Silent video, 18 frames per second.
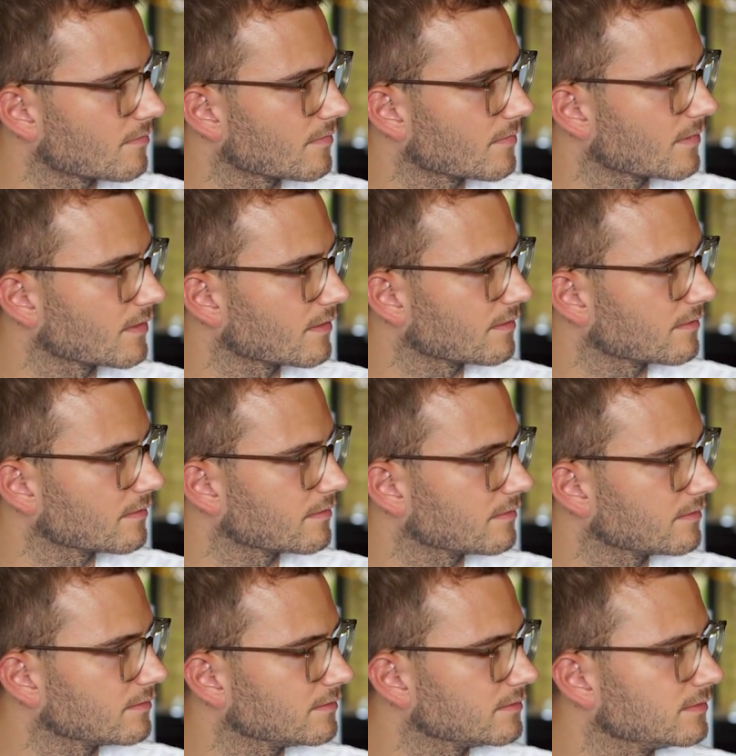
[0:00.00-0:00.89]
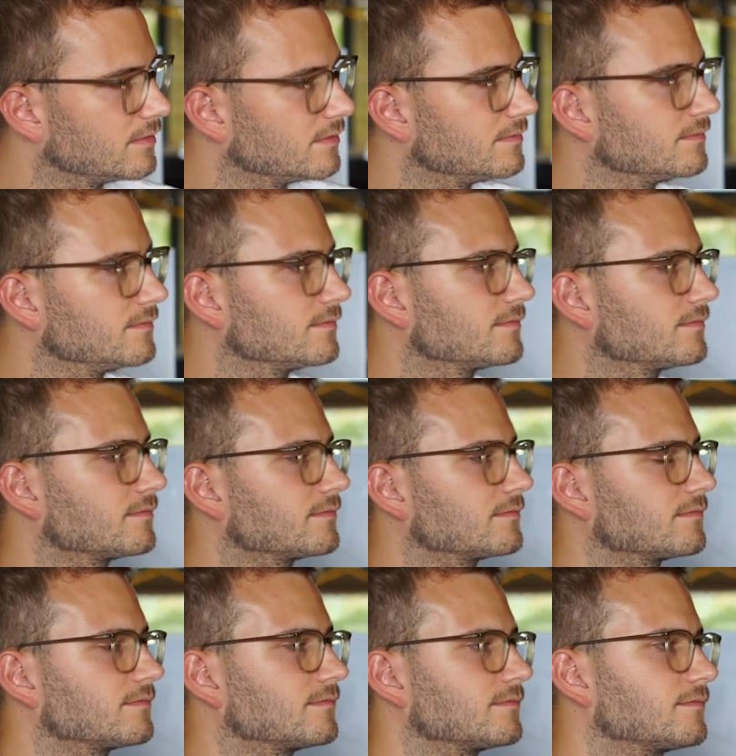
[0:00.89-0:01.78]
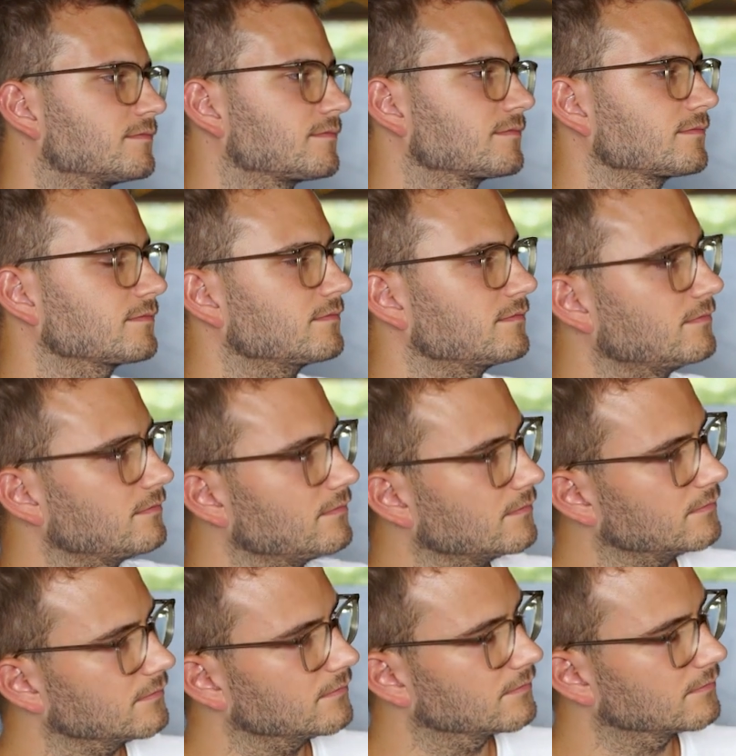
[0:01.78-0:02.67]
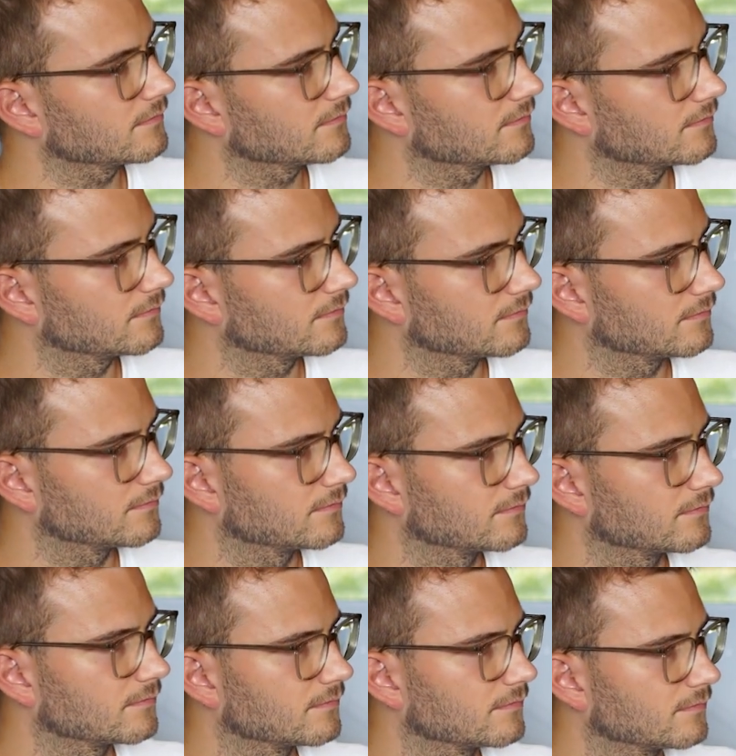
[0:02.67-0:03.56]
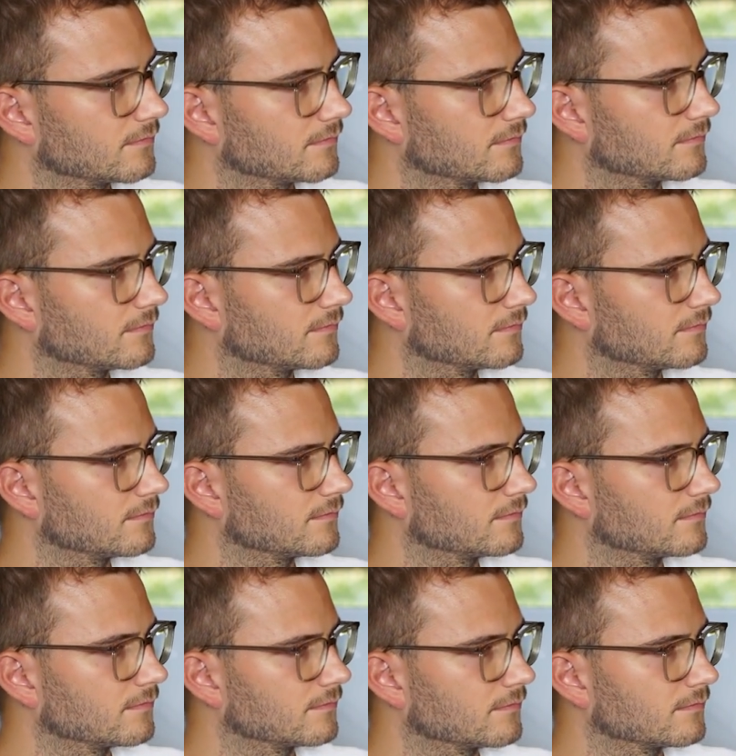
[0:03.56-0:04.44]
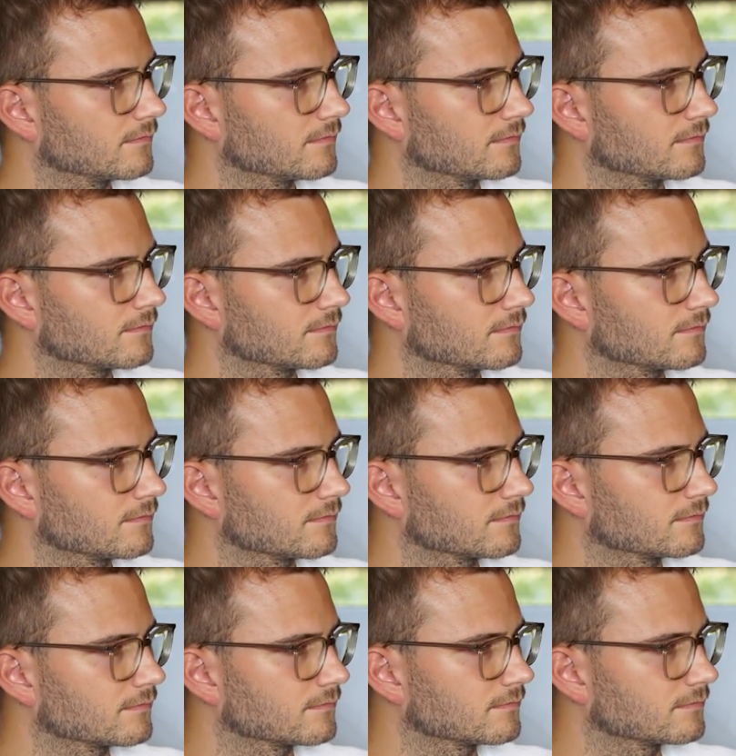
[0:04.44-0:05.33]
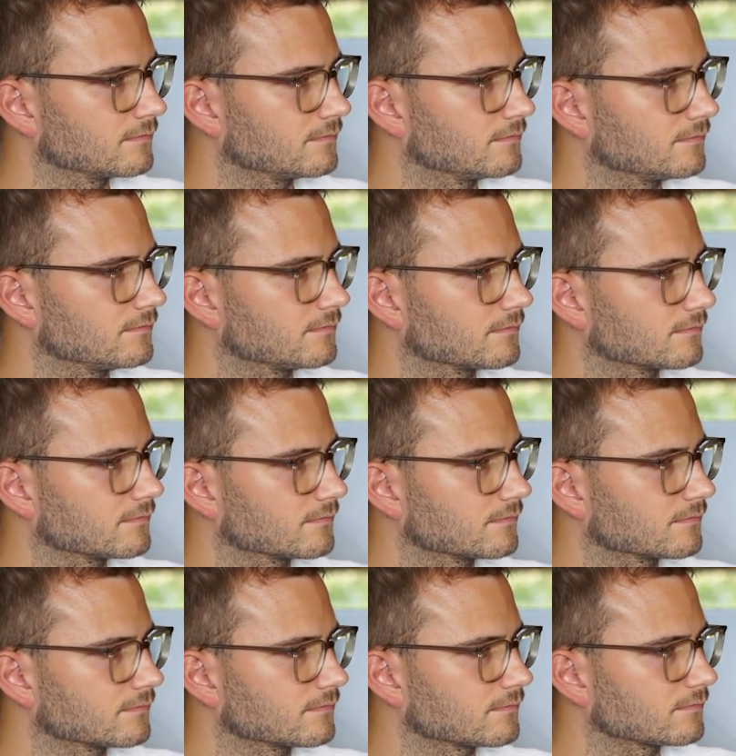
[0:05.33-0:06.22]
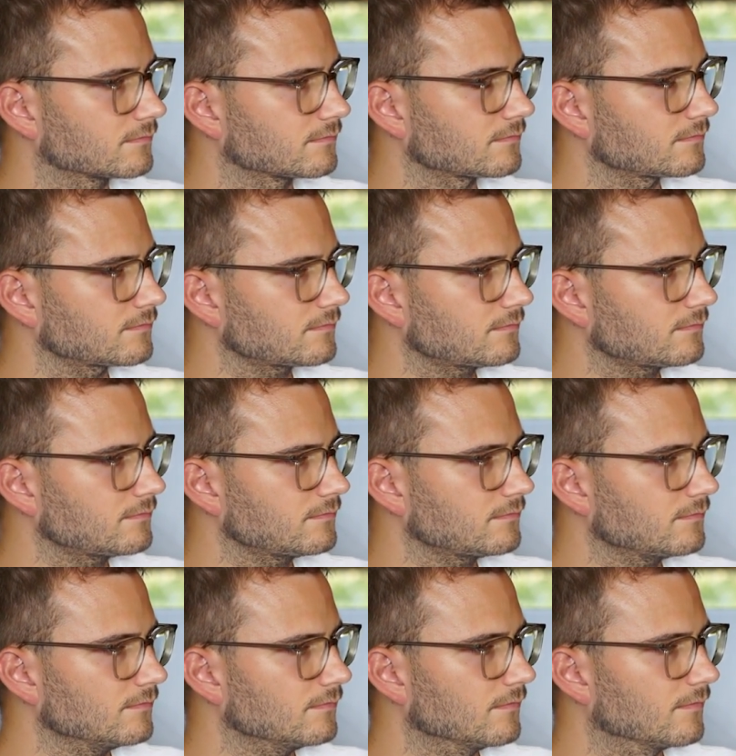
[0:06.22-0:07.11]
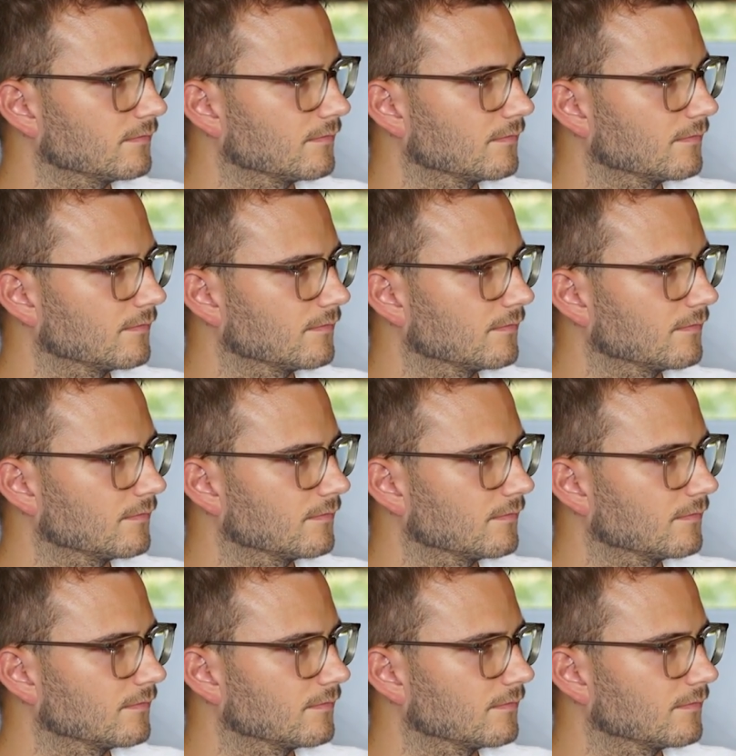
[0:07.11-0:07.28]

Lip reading: This person isn't speaking.